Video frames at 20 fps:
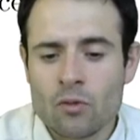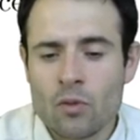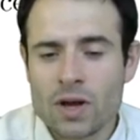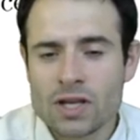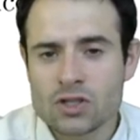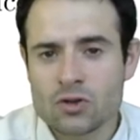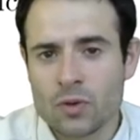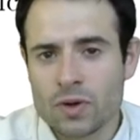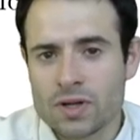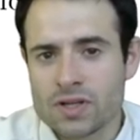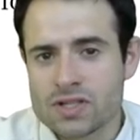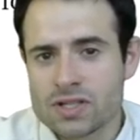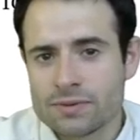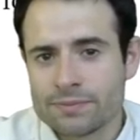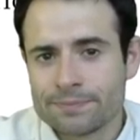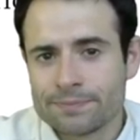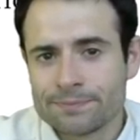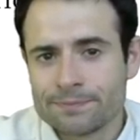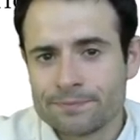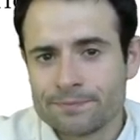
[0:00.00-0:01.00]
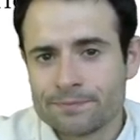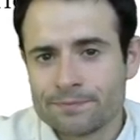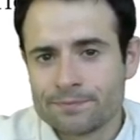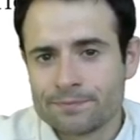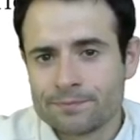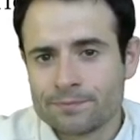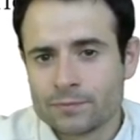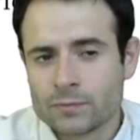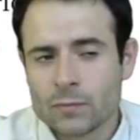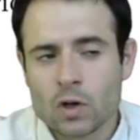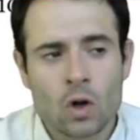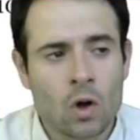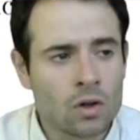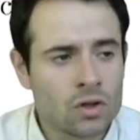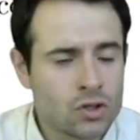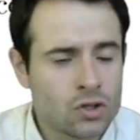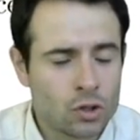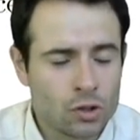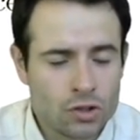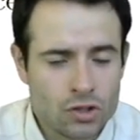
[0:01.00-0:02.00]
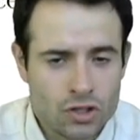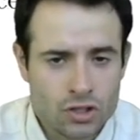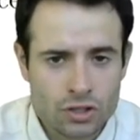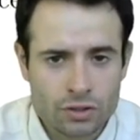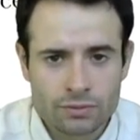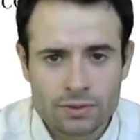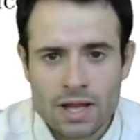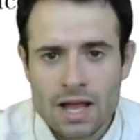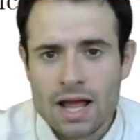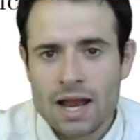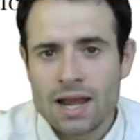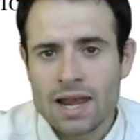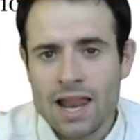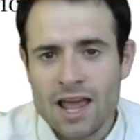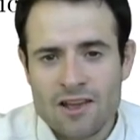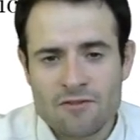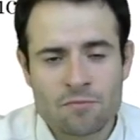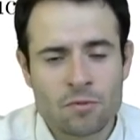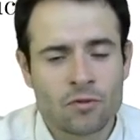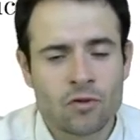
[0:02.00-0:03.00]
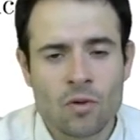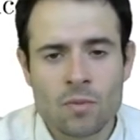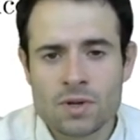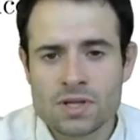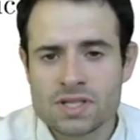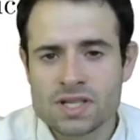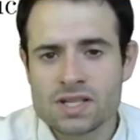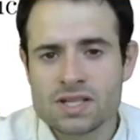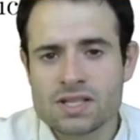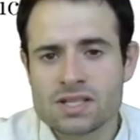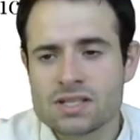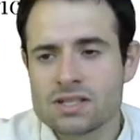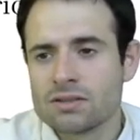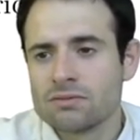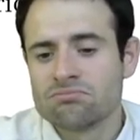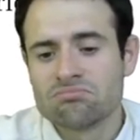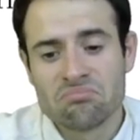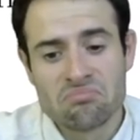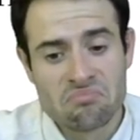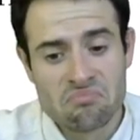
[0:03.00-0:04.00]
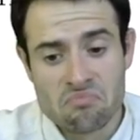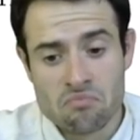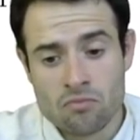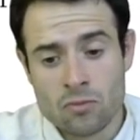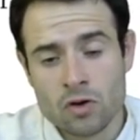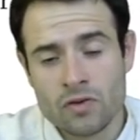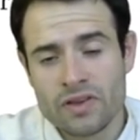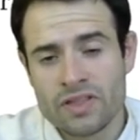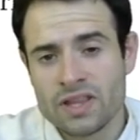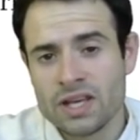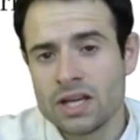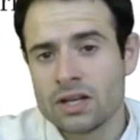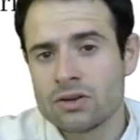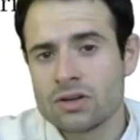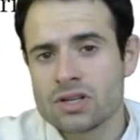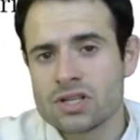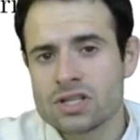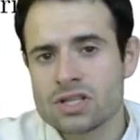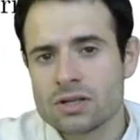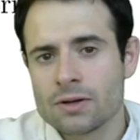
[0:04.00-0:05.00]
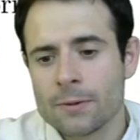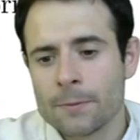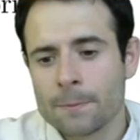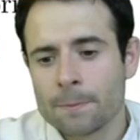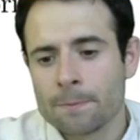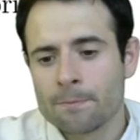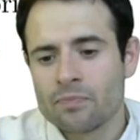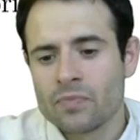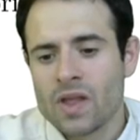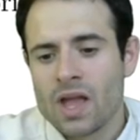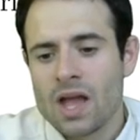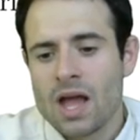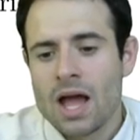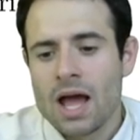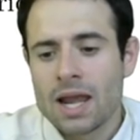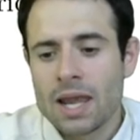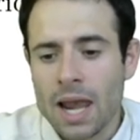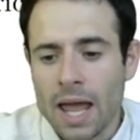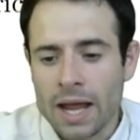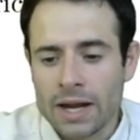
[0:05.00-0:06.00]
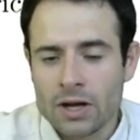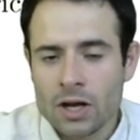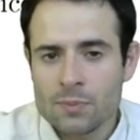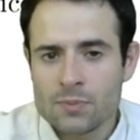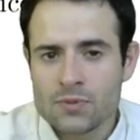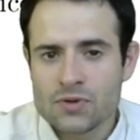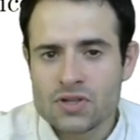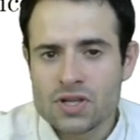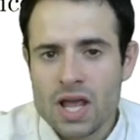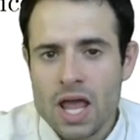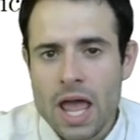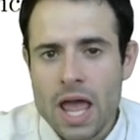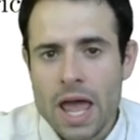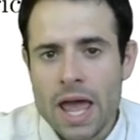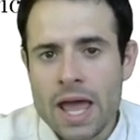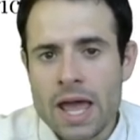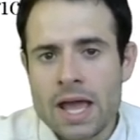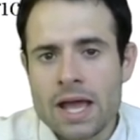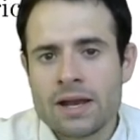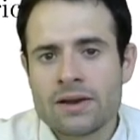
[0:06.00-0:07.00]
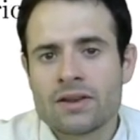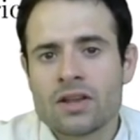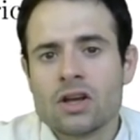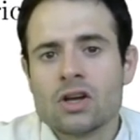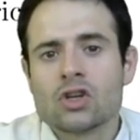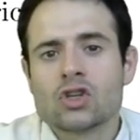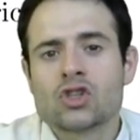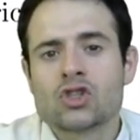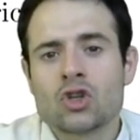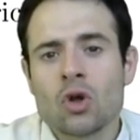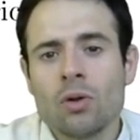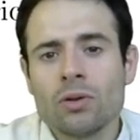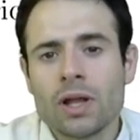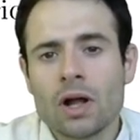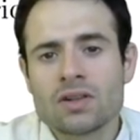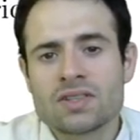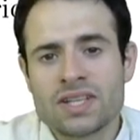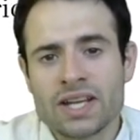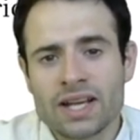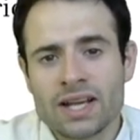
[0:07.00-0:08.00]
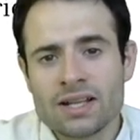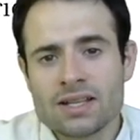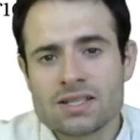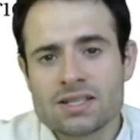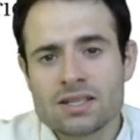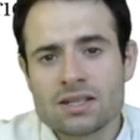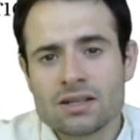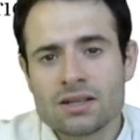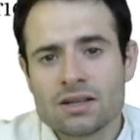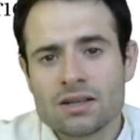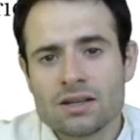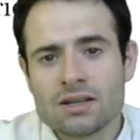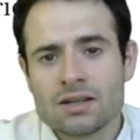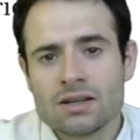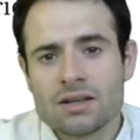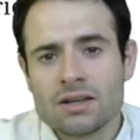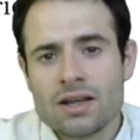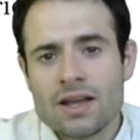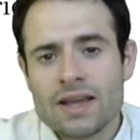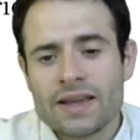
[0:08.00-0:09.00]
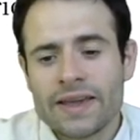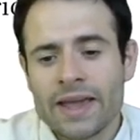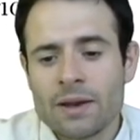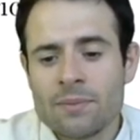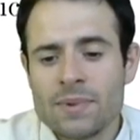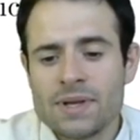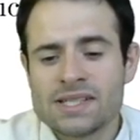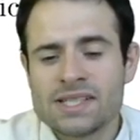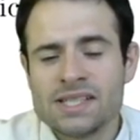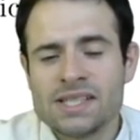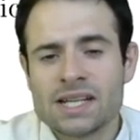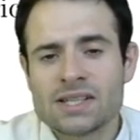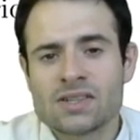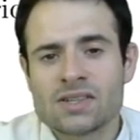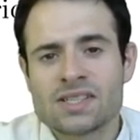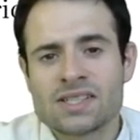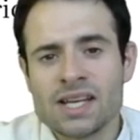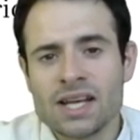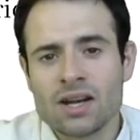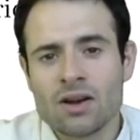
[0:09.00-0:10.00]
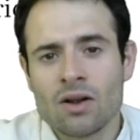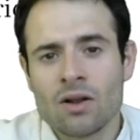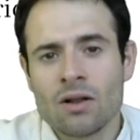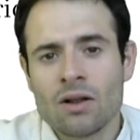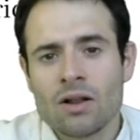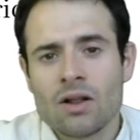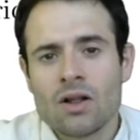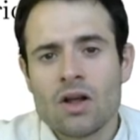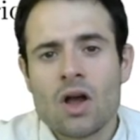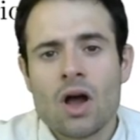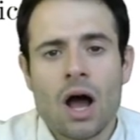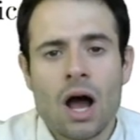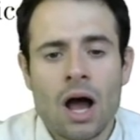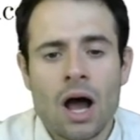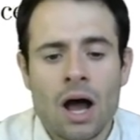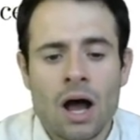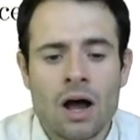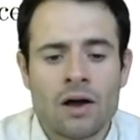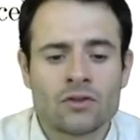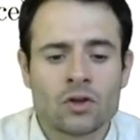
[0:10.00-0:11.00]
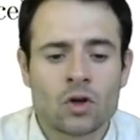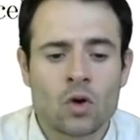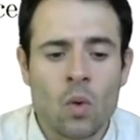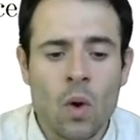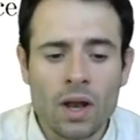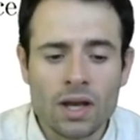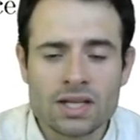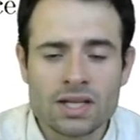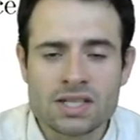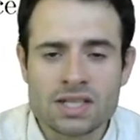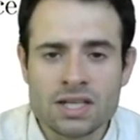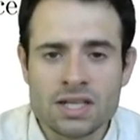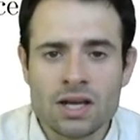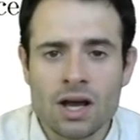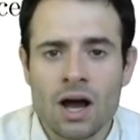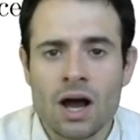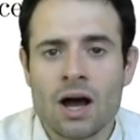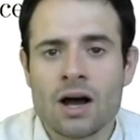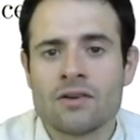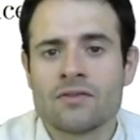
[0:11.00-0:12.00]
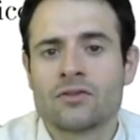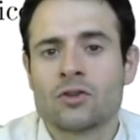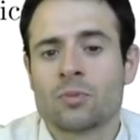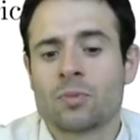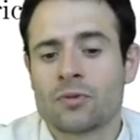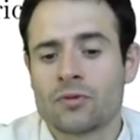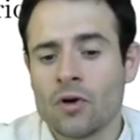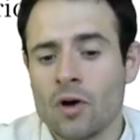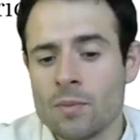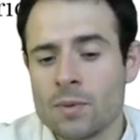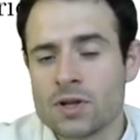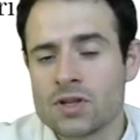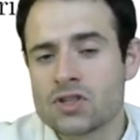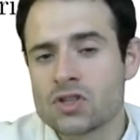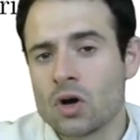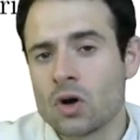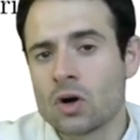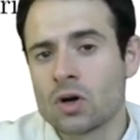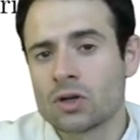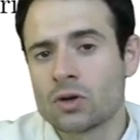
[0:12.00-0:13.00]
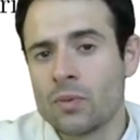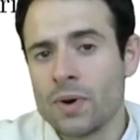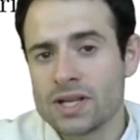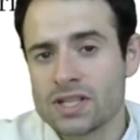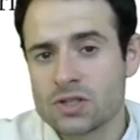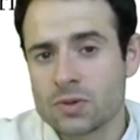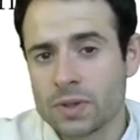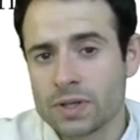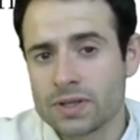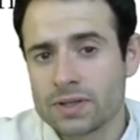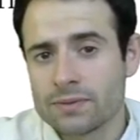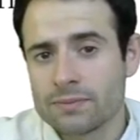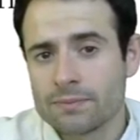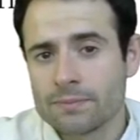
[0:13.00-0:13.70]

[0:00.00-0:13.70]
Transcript: restaurants, concerts, live performances, movie theaters, lineups, and sold-out tickets can be seen as a signal of the quality of the performance or the restaurant.